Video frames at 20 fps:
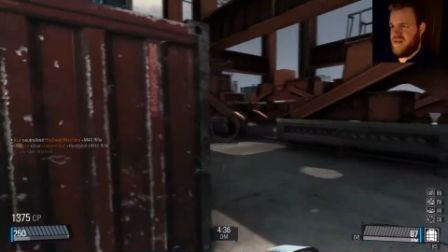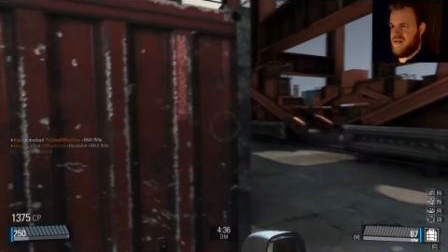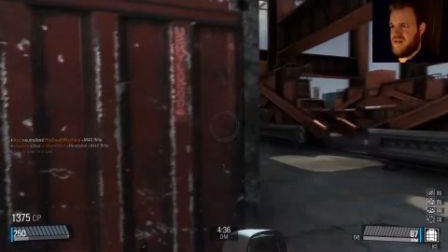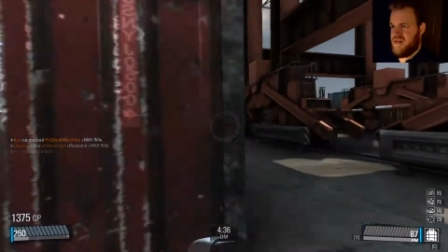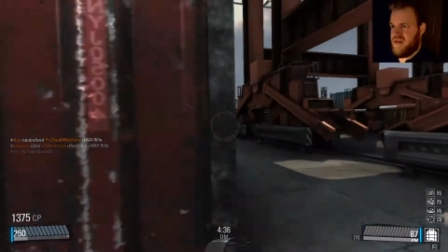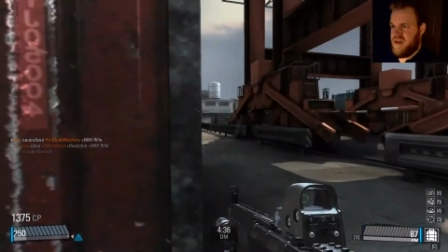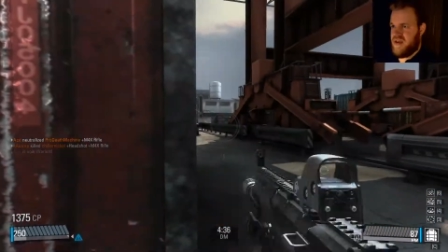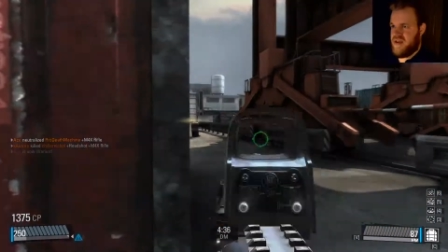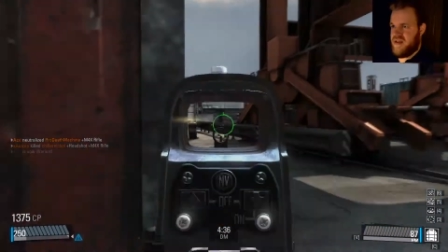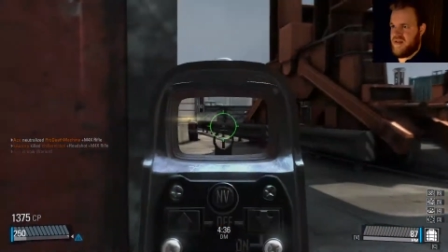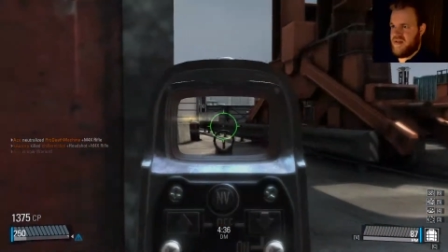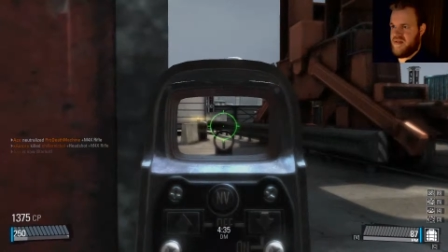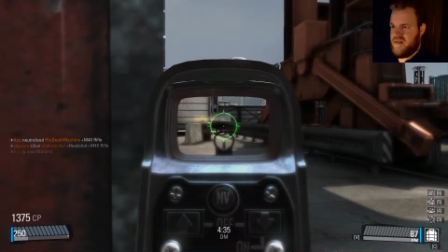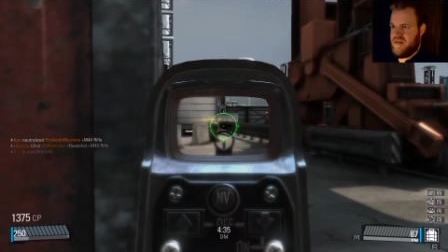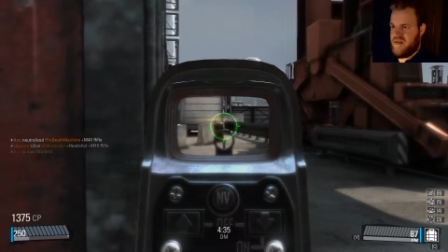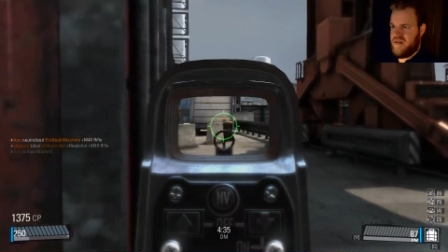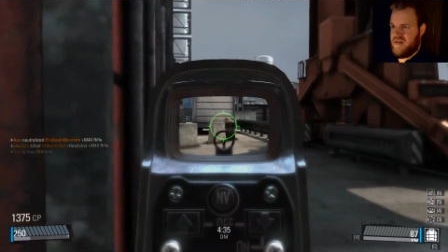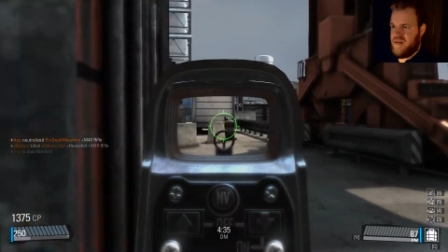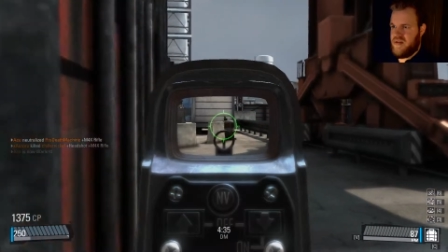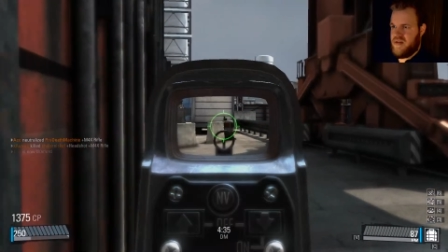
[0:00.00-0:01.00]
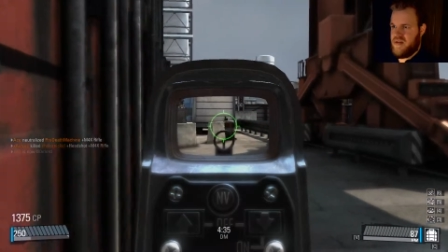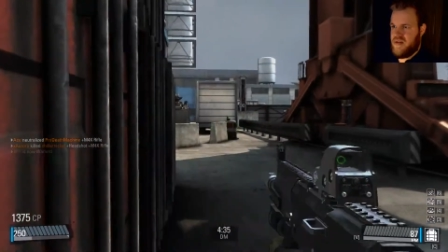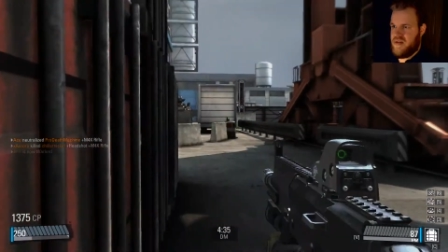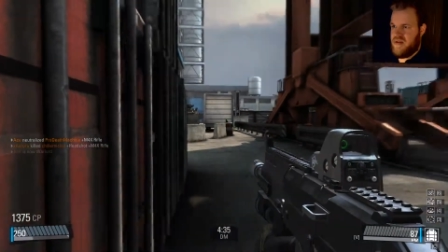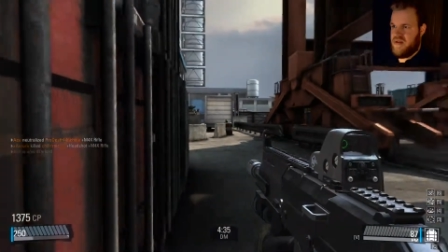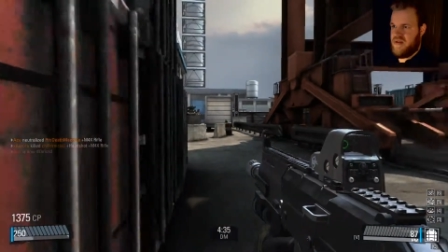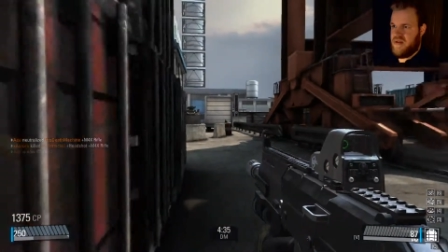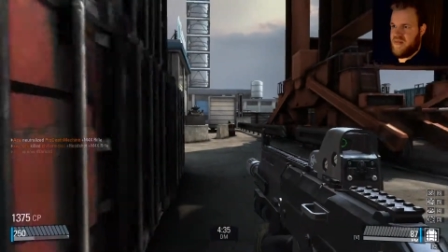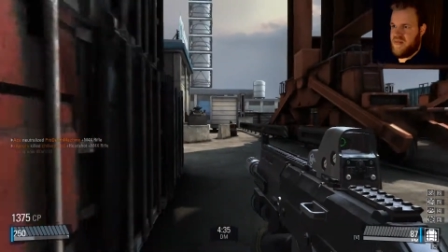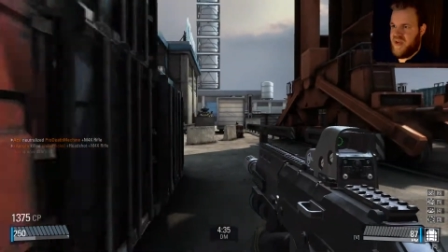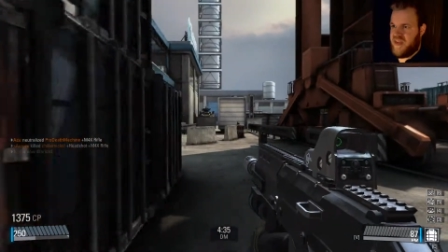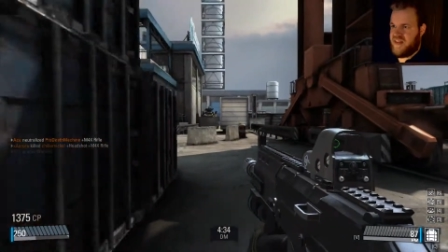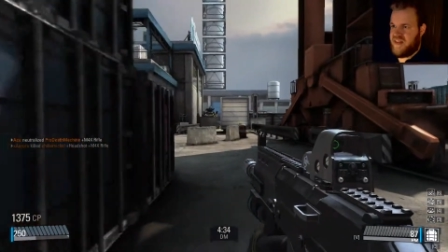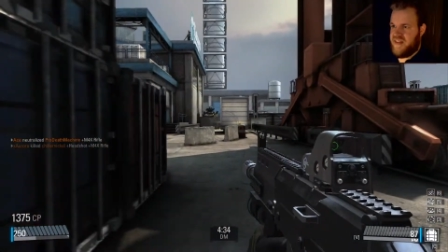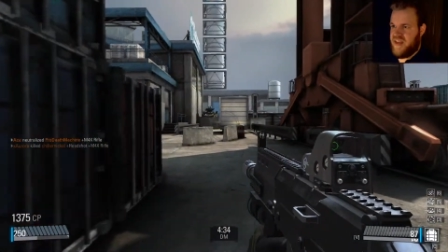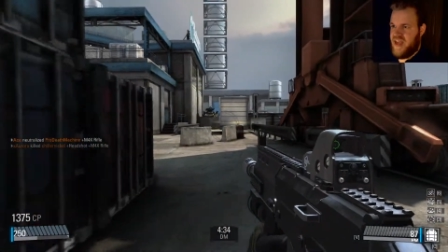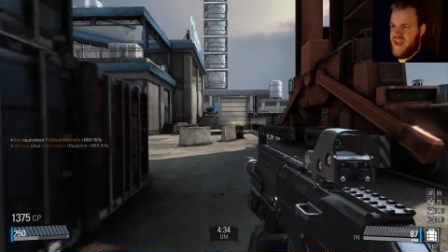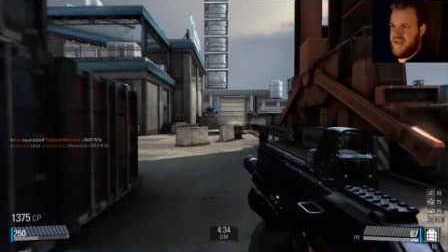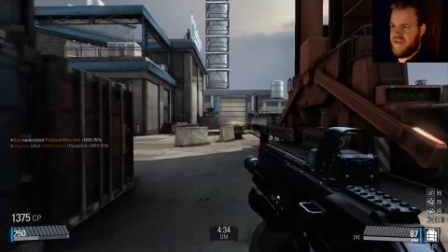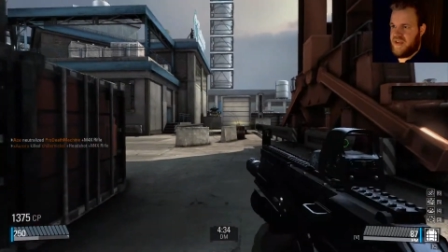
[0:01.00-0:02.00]
Okay. Well, I'm back
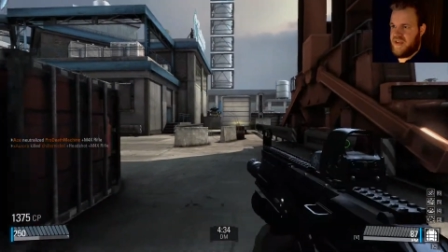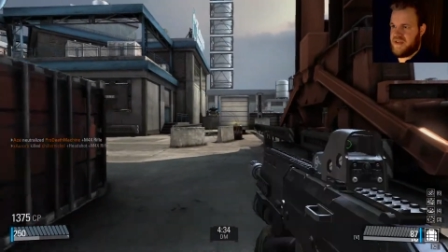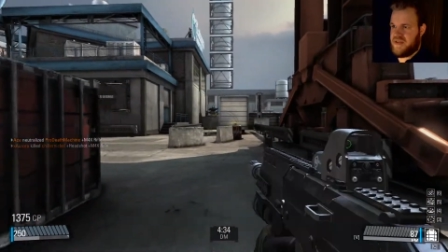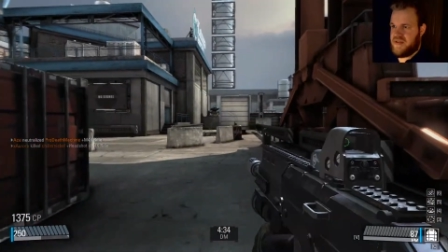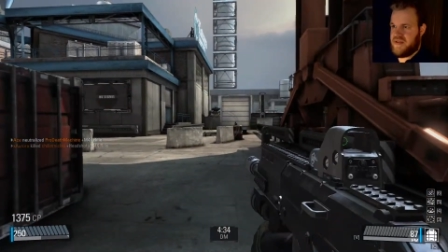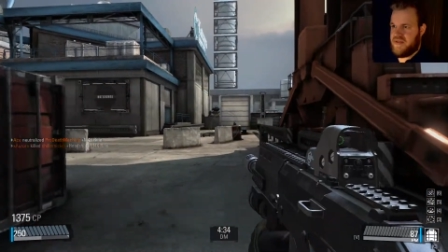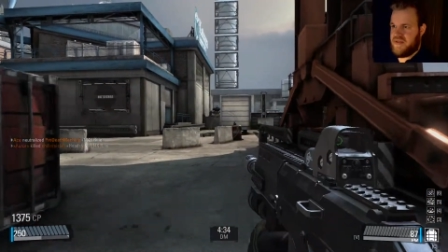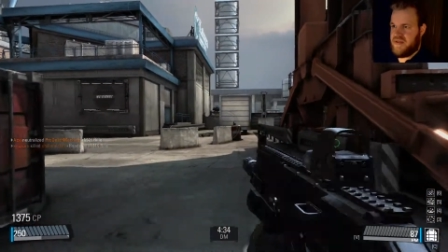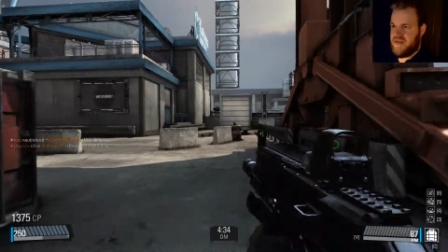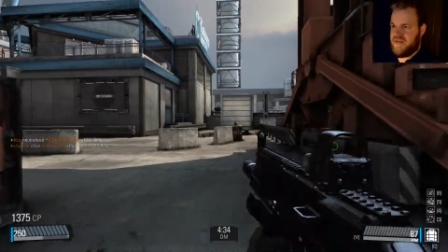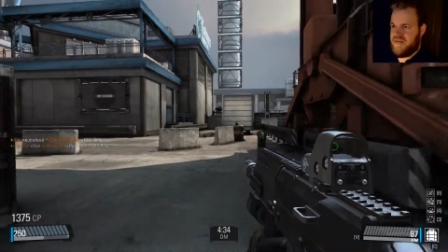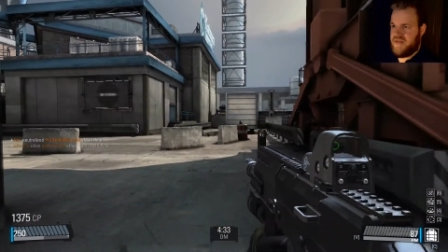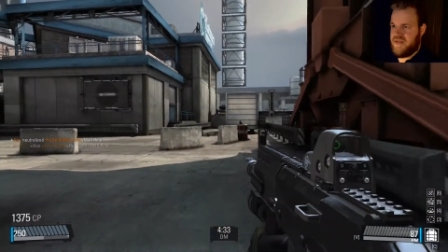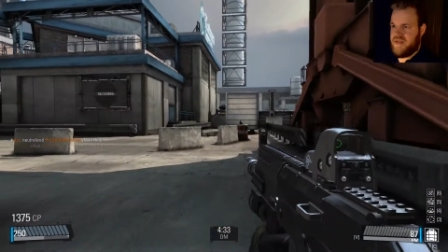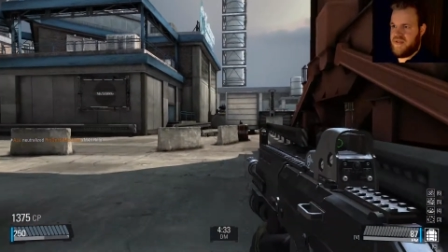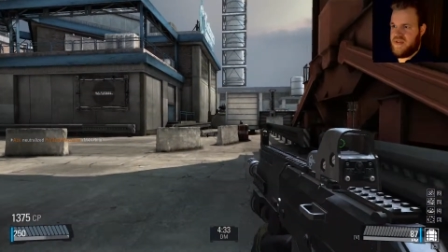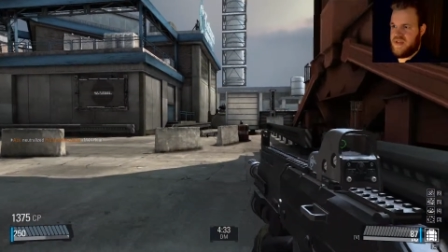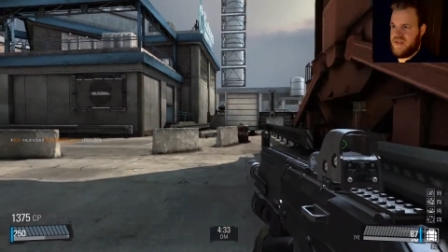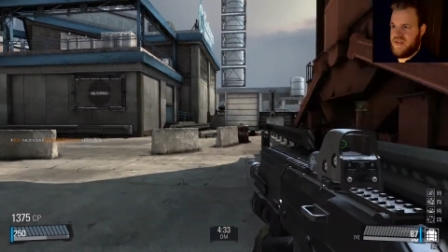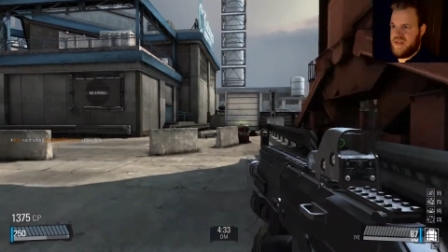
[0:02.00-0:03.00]
to the heavy assault rifle.